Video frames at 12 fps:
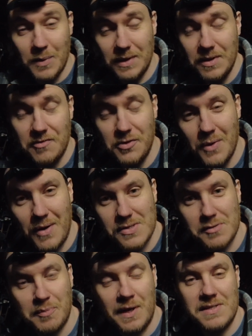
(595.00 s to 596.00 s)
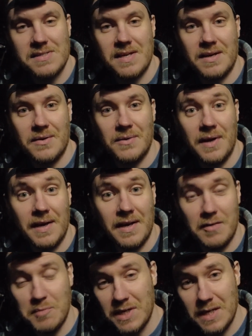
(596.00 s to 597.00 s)
Well, a few hours have passed now
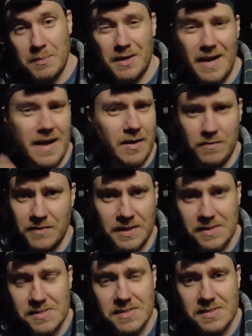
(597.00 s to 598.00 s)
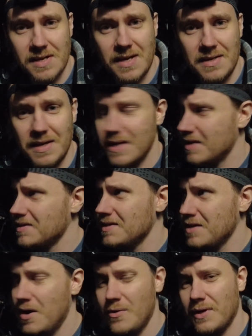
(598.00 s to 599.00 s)
and I've been keeping an eye on things inside, and I
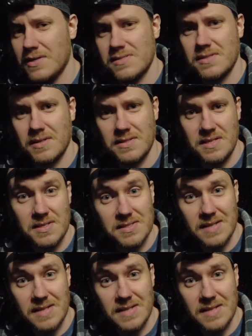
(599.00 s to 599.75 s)
did notice that the